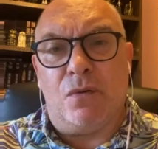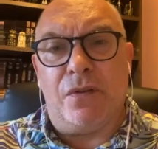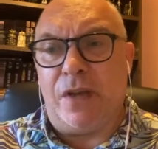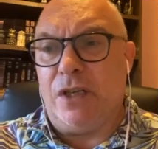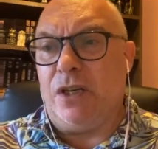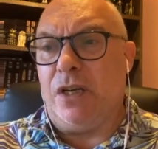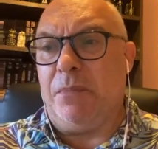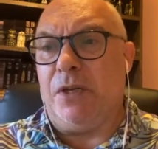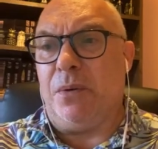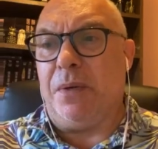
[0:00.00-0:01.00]
sort of things you're
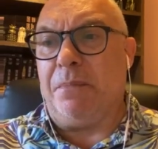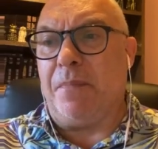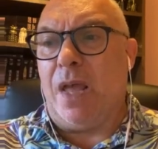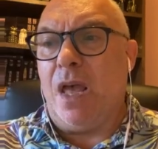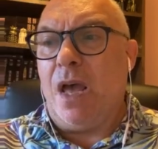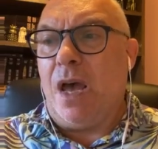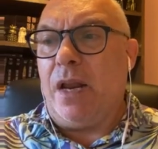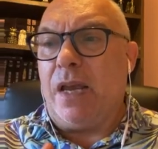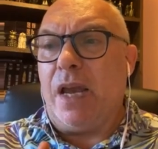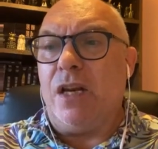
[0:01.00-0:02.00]
going to be doing.
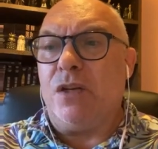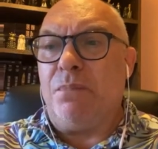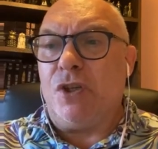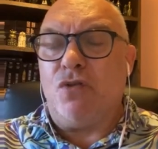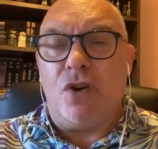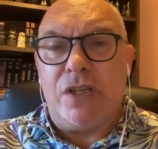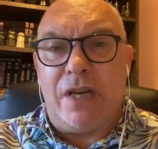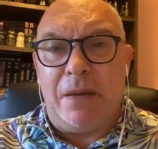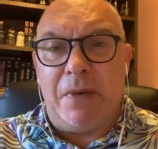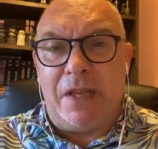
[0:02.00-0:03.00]
And again, but try
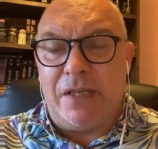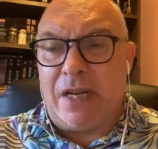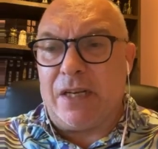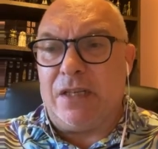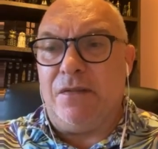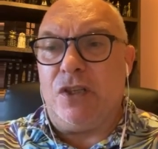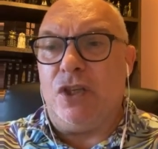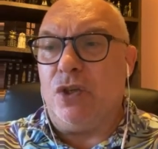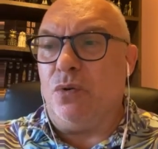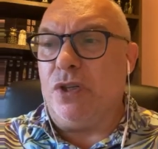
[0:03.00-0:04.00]
to limit these
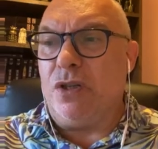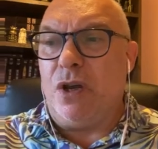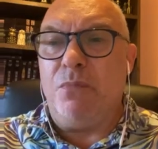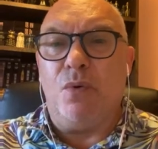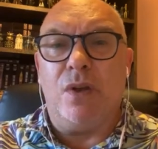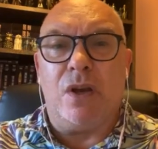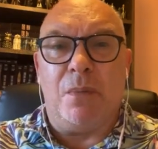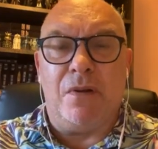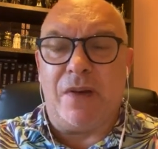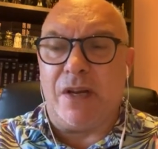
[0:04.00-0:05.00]
activities and choices, no more than a
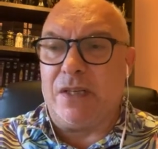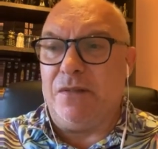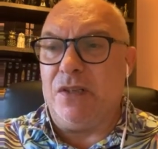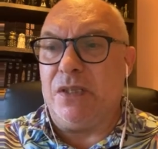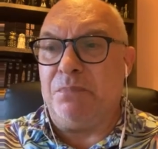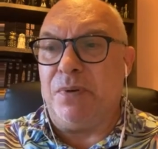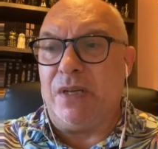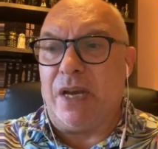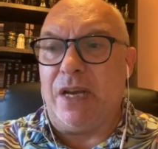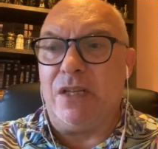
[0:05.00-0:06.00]
couple of activities
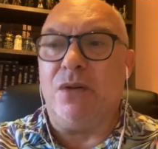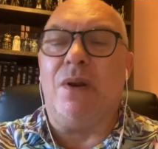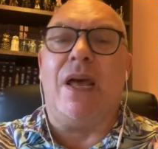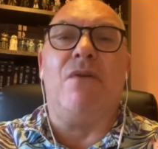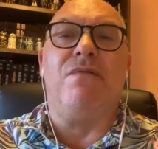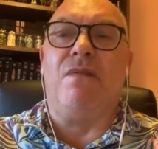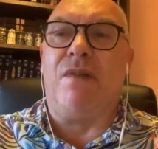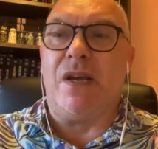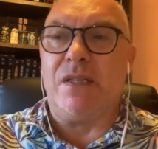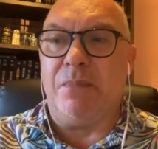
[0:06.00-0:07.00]
per day, to allow for
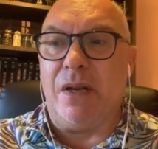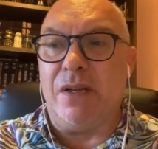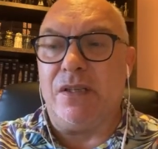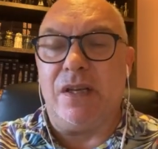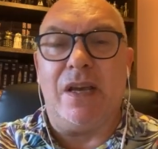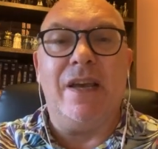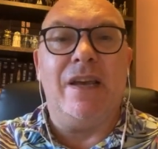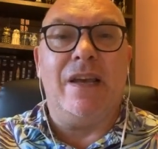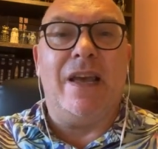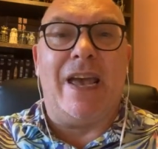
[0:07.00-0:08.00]
flexibility
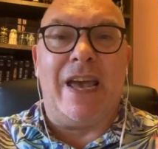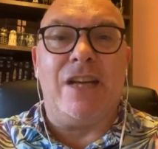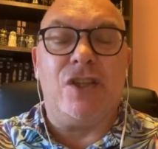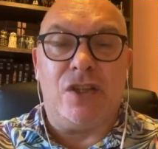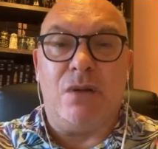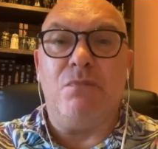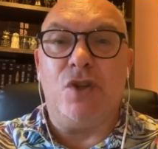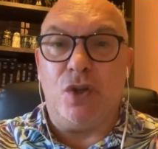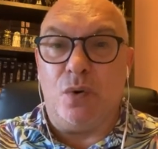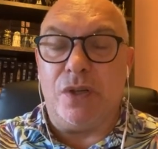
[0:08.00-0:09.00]
and
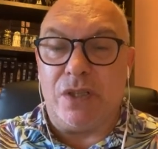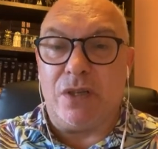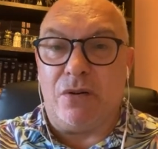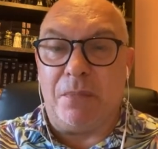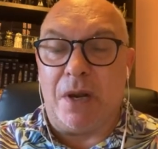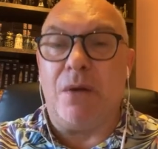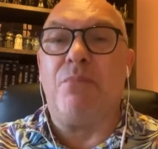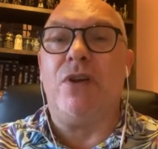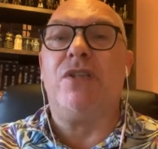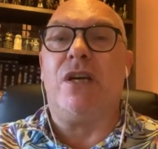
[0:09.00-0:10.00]
some choice time. Now, I
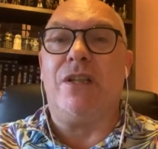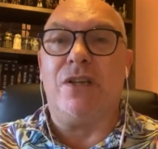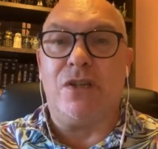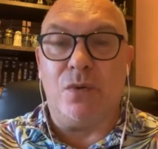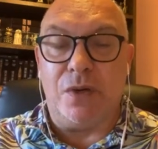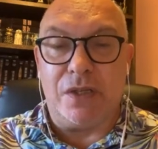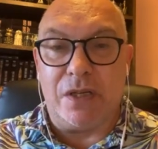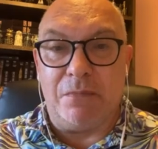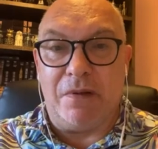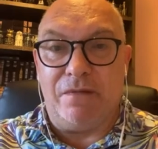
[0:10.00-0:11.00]
appreciate that
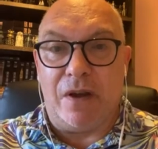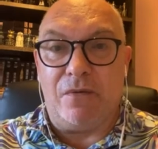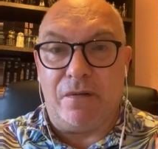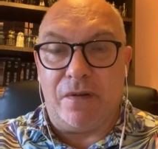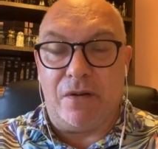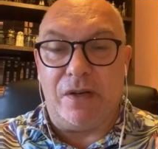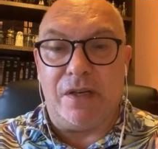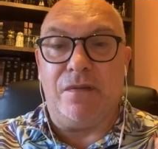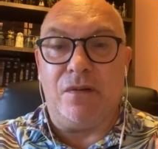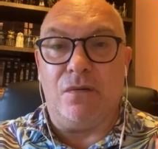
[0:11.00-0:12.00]
choice can be very, very
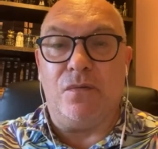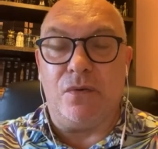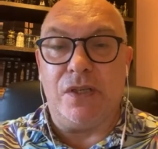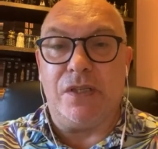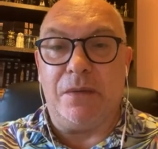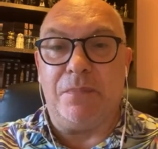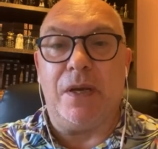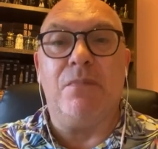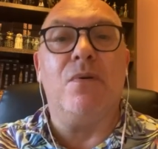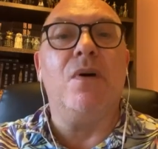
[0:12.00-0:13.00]
difficult for autistic
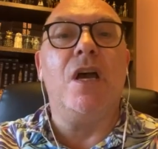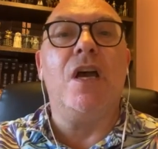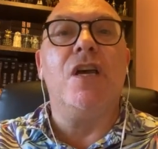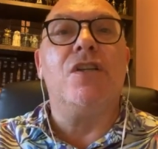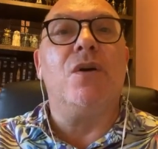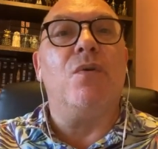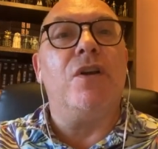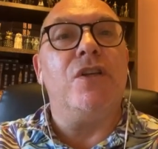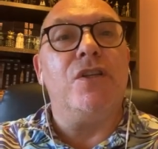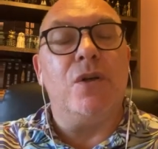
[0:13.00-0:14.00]
people. So
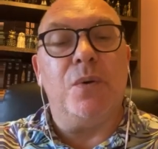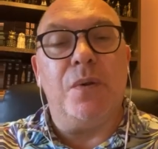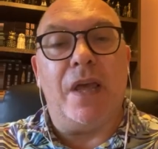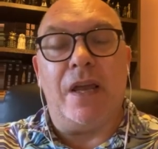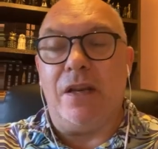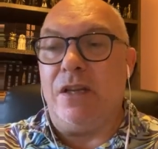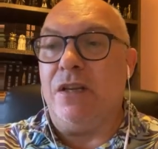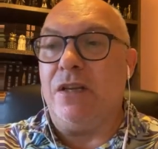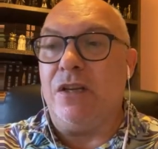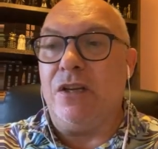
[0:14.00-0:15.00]
what you do then,
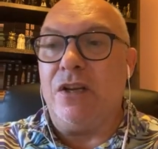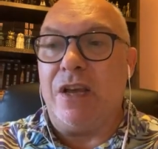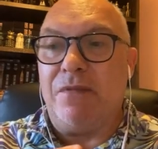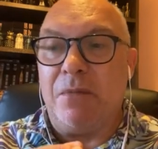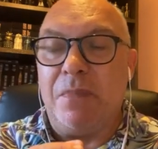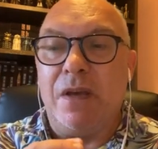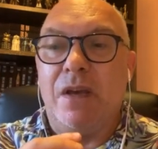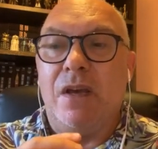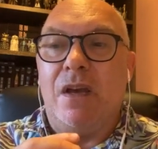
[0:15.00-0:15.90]
you give them